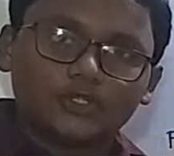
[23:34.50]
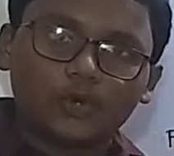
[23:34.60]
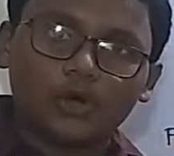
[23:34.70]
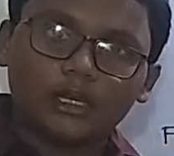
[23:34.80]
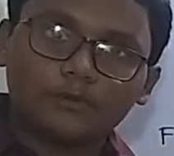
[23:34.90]

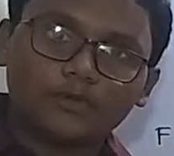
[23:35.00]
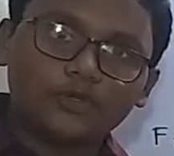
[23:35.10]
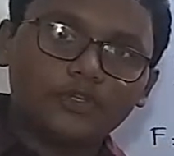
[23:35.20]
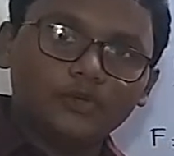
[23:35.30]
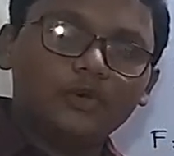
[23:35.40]
so on up to
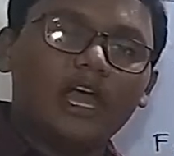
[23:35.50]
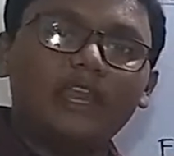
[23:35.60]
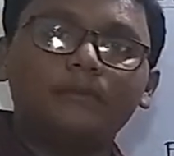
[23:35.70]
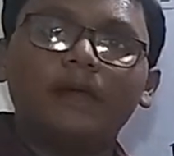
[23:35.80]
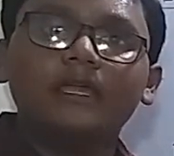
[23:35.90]

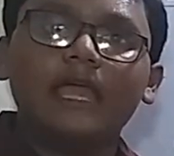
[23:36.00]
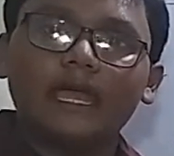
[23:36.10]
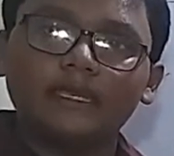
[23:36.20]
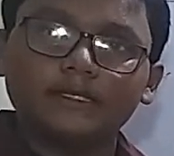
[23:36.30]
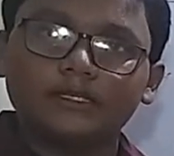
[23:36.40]
UN by
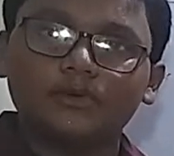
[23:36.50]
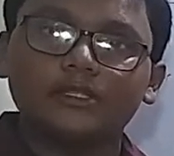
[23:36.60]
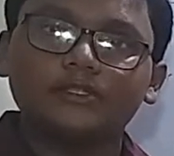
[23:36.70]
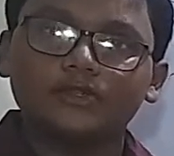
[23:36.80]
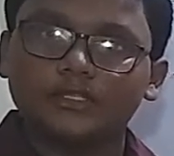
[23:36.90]
N is
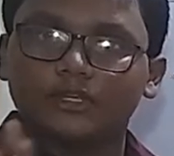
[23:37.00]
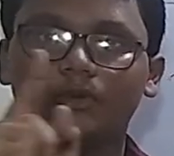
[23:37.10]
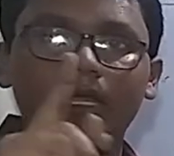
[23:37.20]
equals to 0,